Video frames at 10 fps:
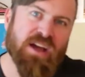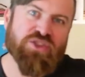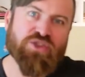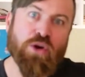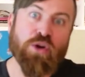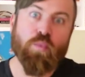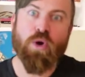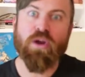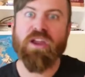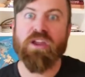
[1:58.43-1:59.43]
I started
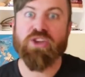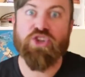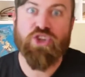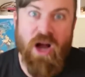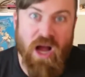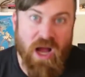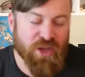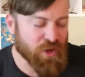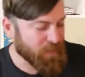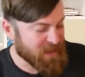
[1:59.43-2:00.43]
working a job.
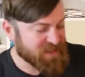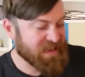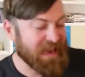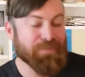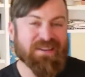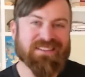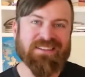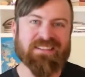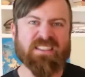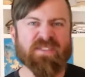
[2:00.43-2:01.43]
You know, my side
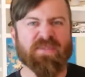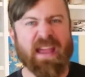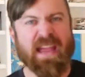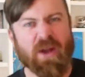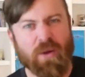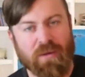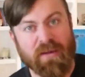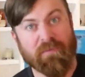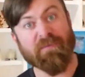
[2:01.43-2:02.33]
businesses failed and